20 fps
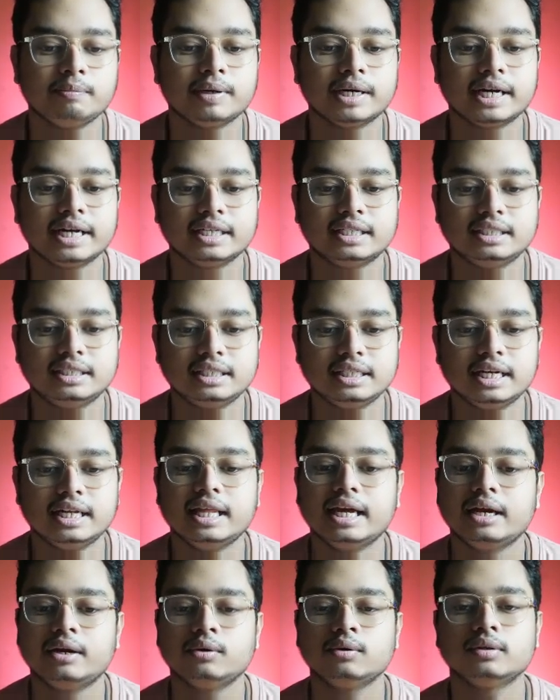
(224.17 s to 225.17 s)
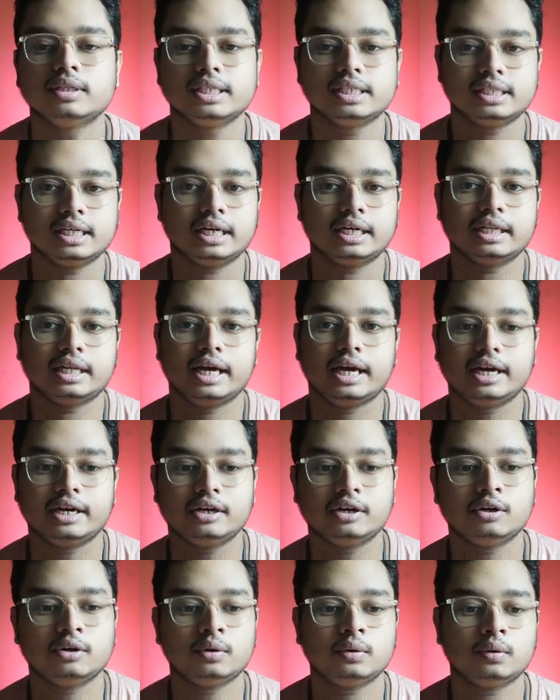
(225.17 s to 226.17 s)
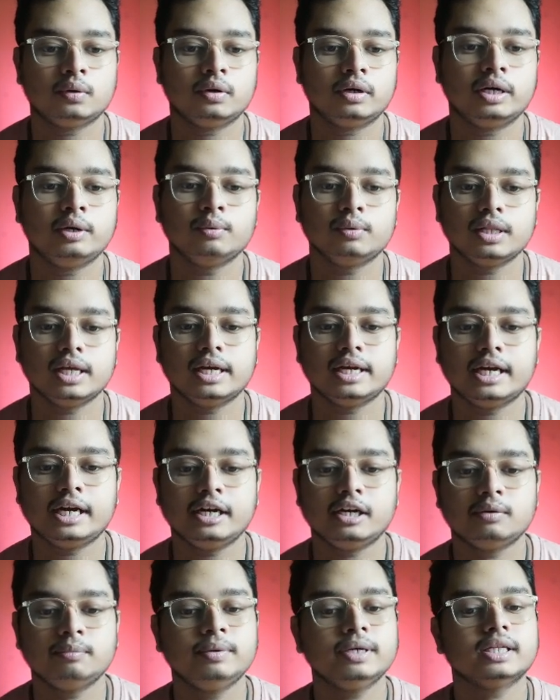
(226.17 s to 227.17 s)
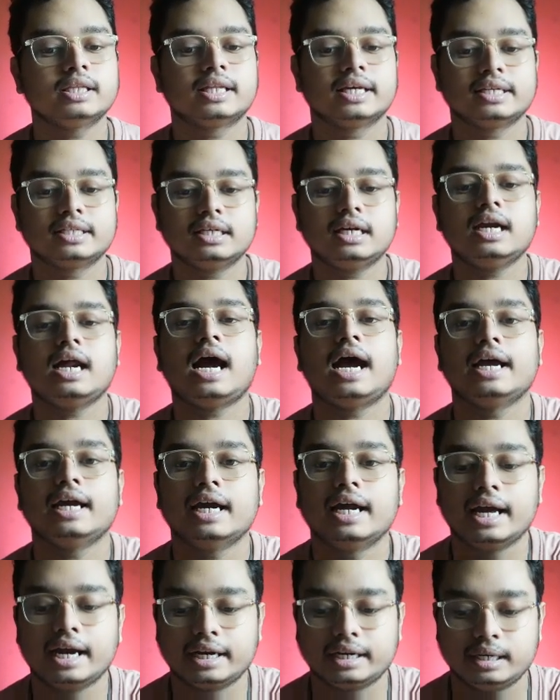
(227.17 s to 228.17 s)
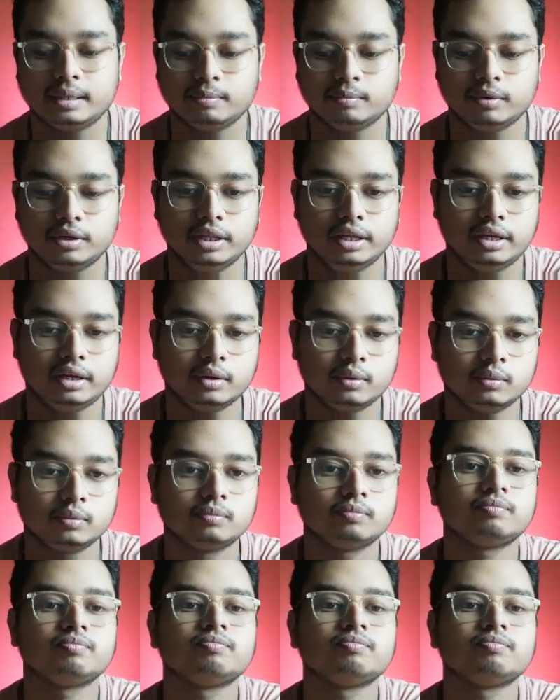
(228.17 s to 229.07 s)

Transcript: but HClNO, these are the heteronuclear diatomic, these are IR active molecule.